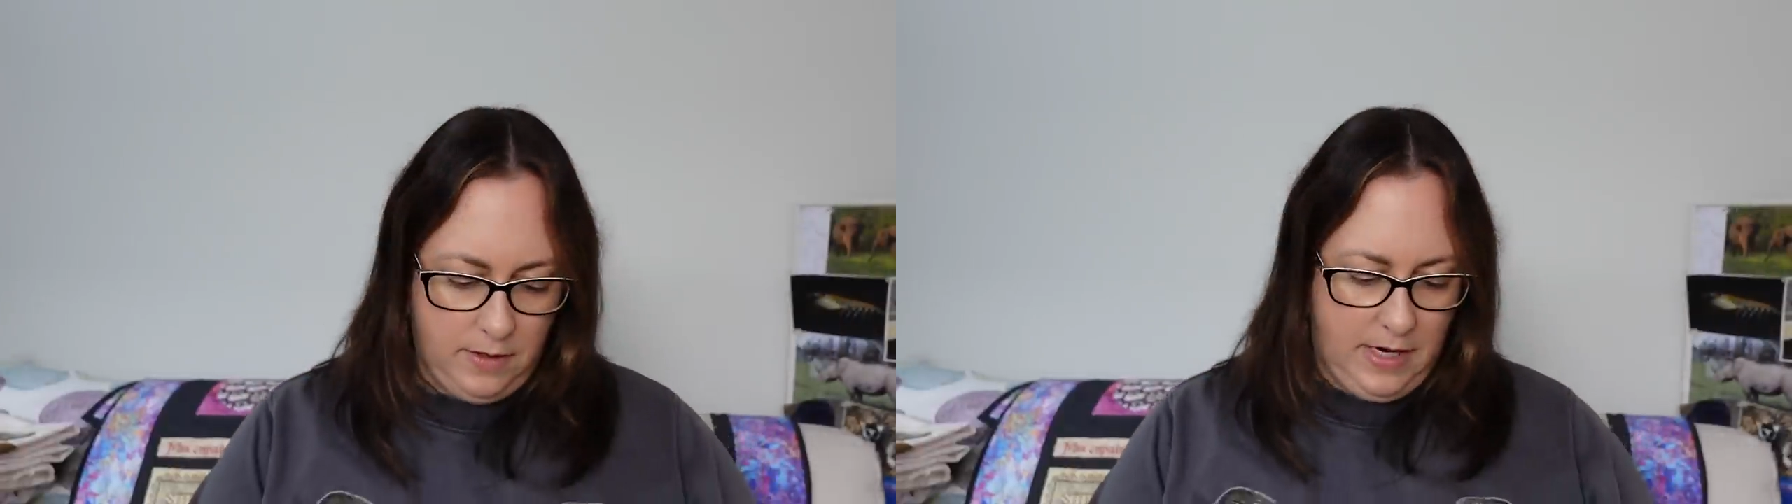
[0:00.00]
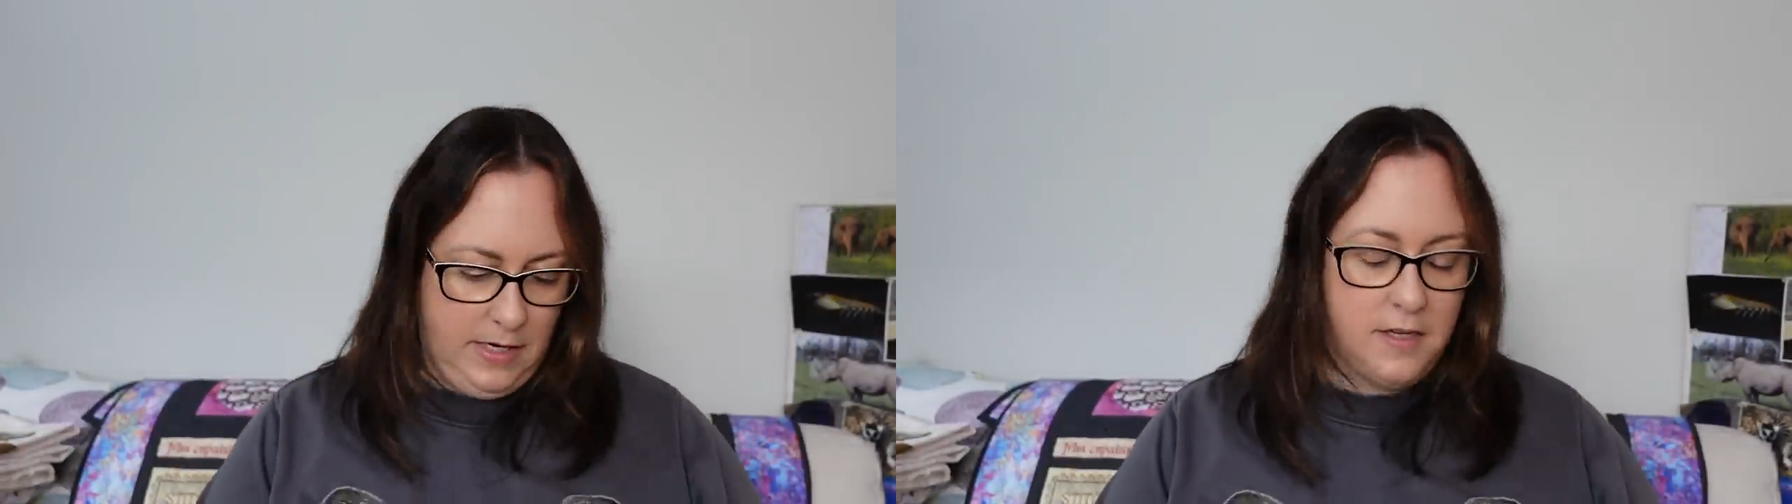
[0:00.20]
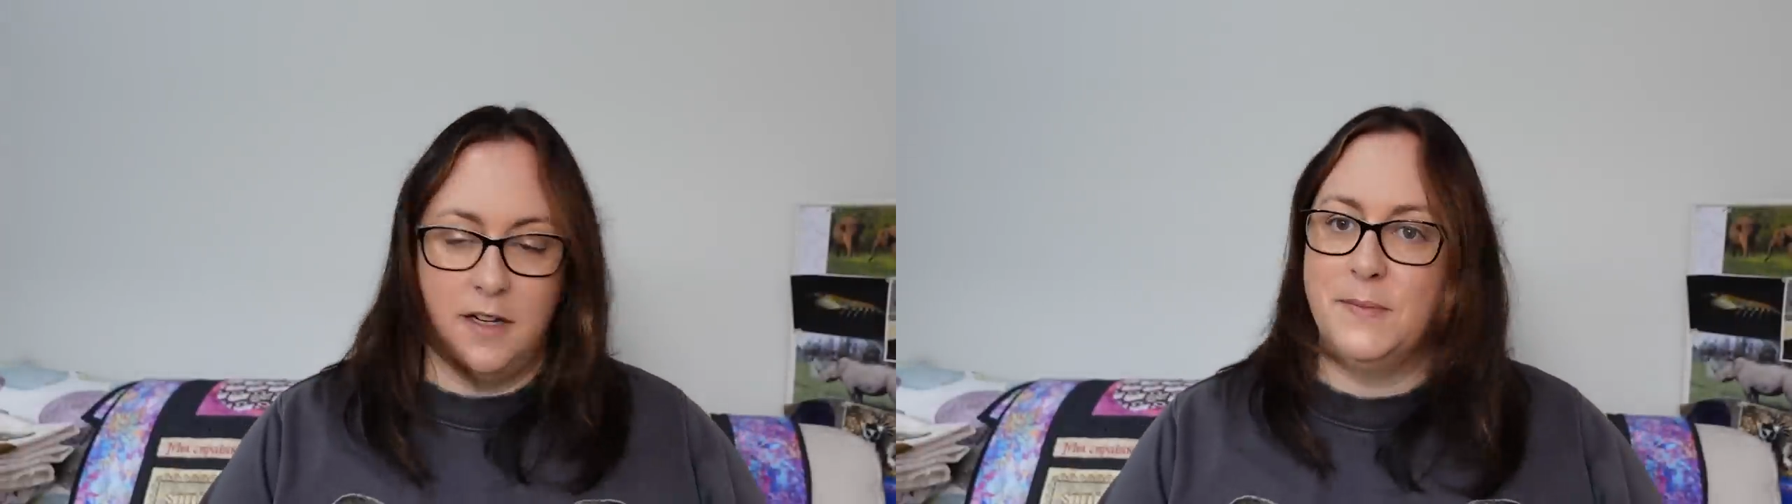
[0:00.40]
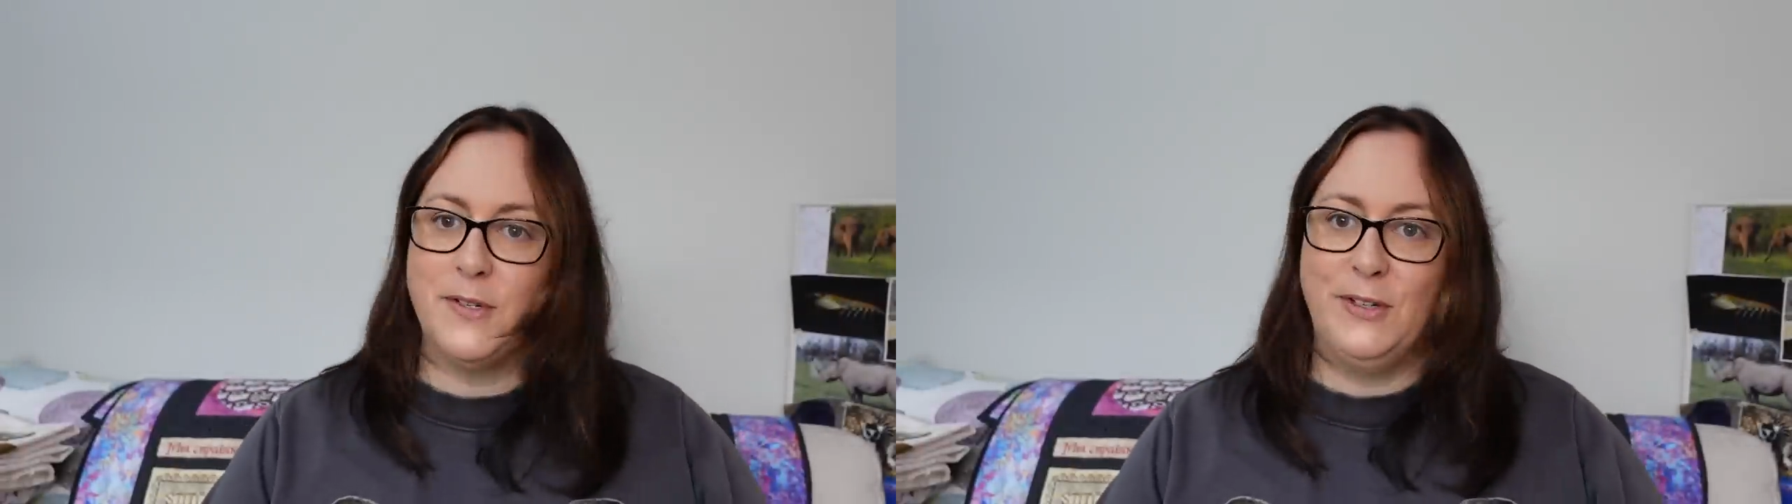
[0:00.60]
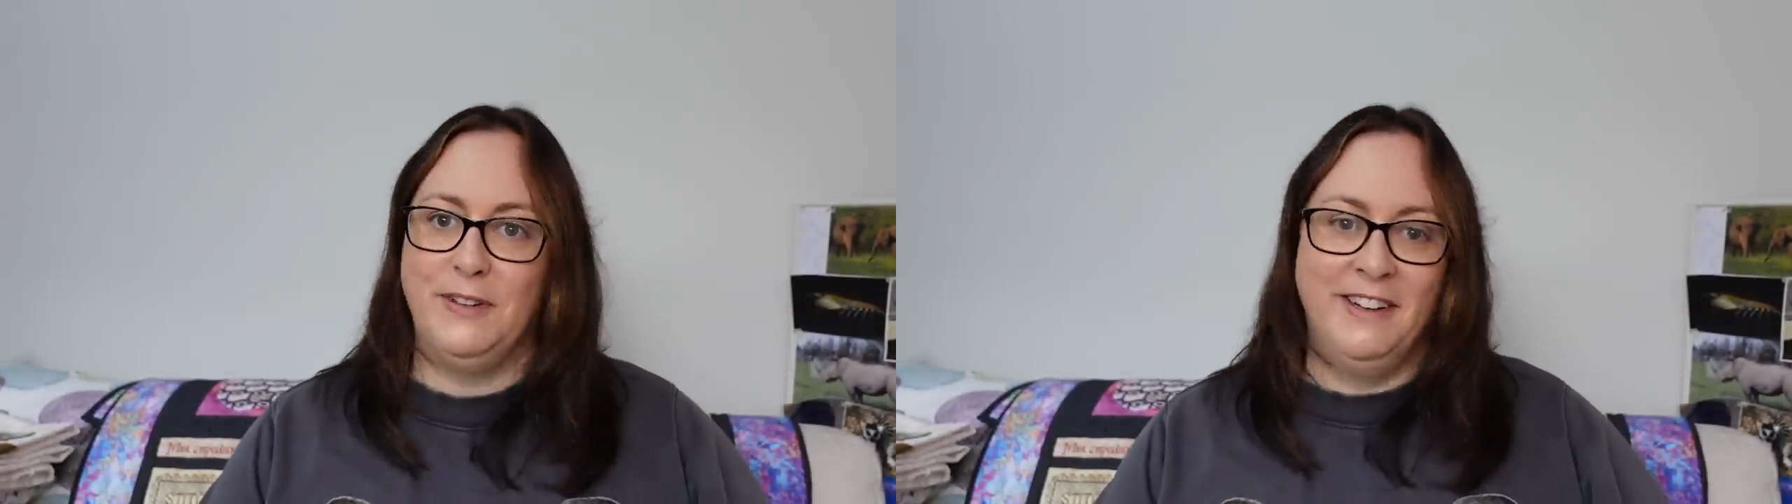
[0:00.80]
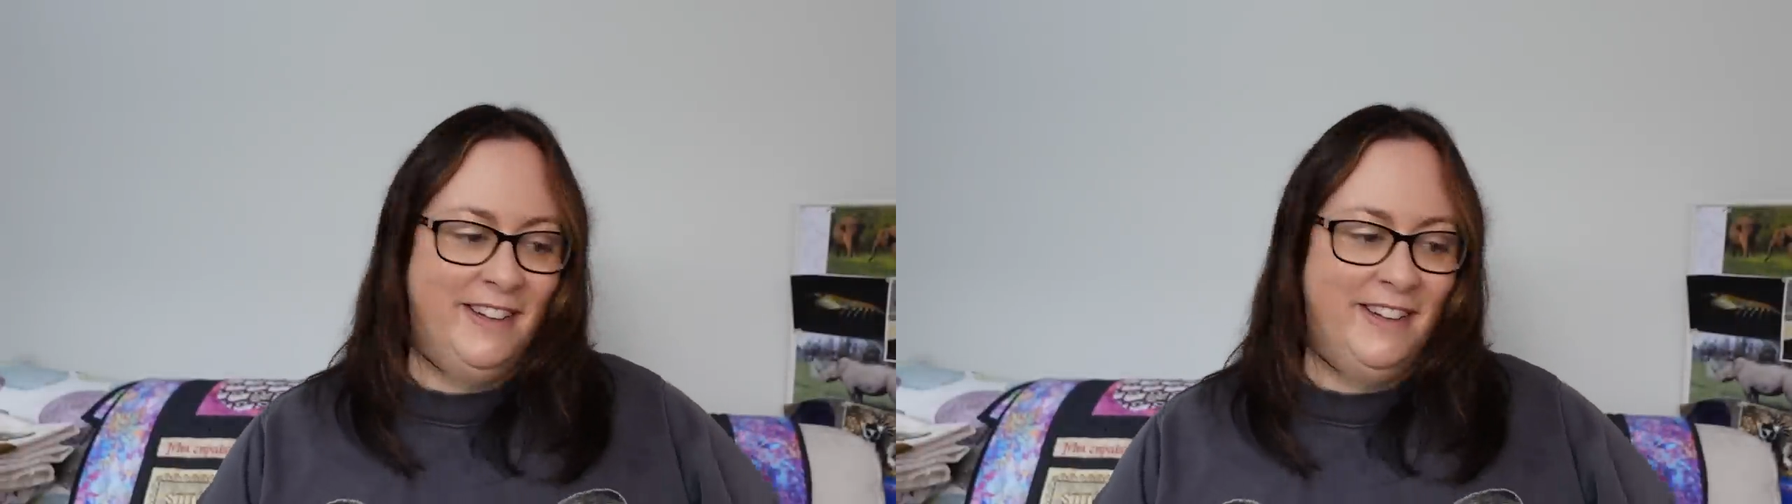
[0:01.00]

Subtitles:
anytime soon.